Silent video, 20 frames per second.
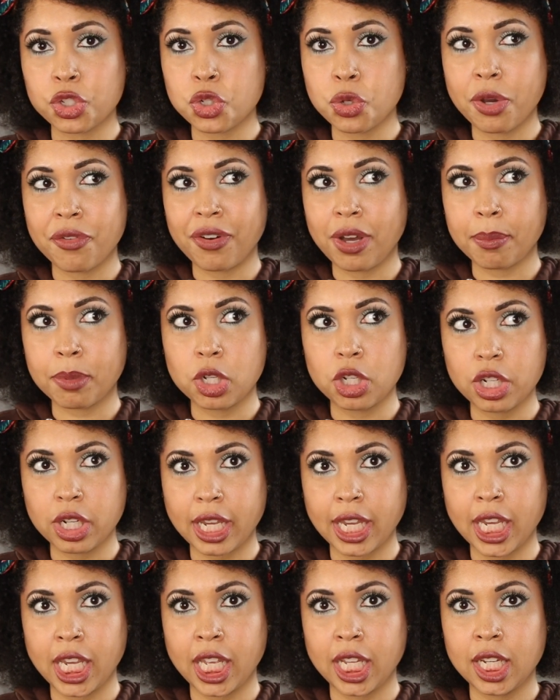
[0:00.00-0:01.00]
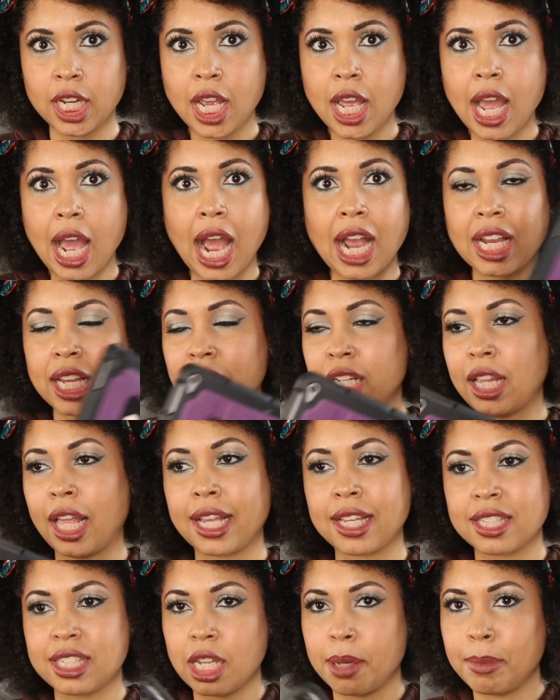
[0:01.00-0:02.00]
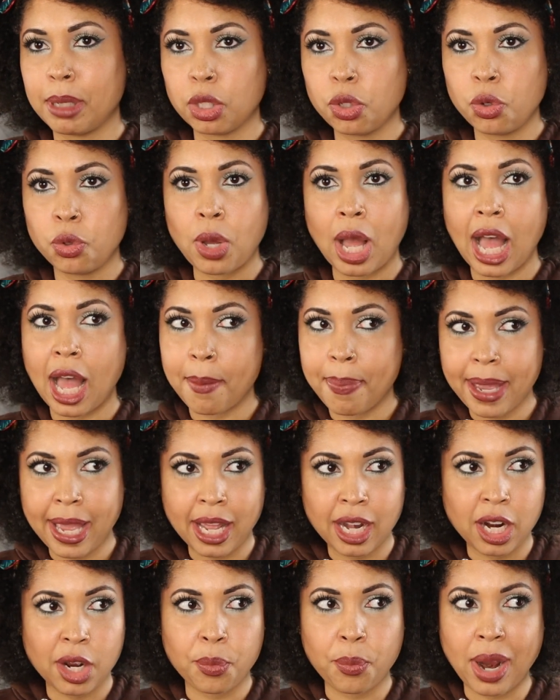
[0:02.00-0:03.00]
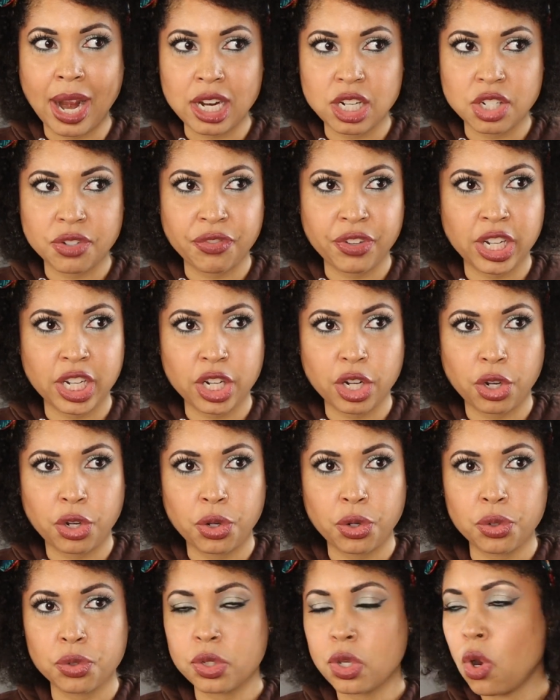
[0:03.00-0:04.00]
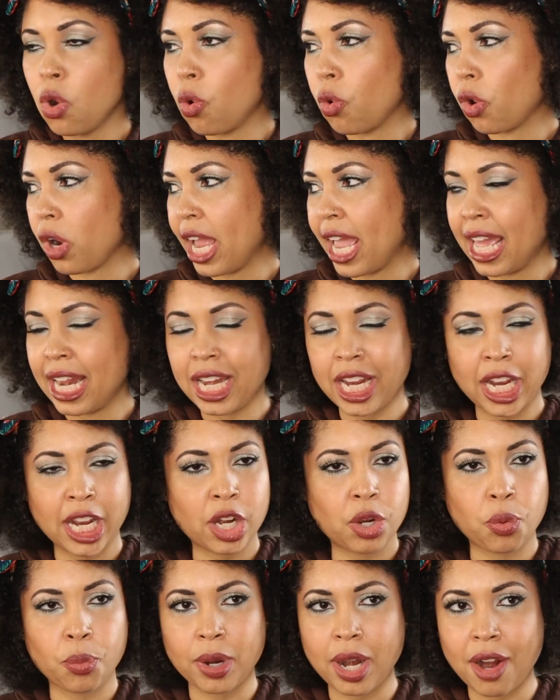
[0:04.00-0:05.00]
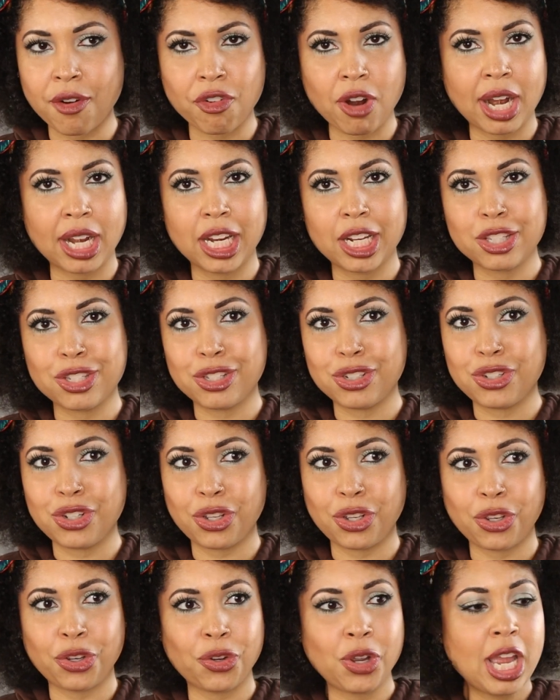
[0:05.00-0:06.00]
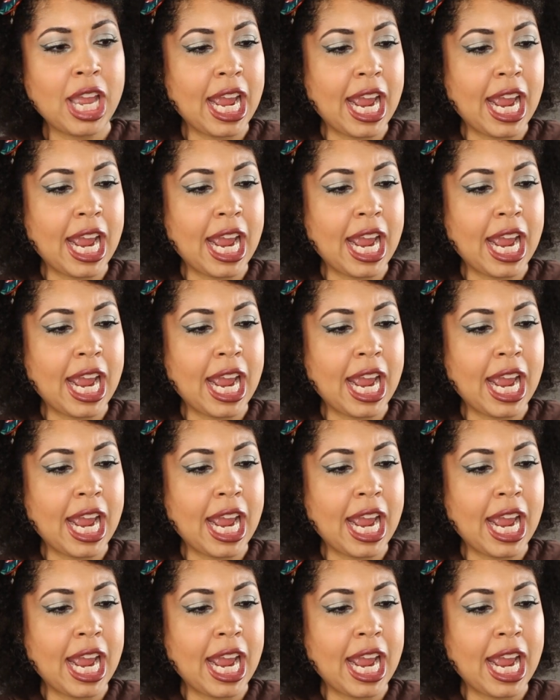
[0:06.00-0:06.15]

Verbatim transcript: So if I'm cooking, I can like set my little iPad up, watch videos or edit or whatever I need to do.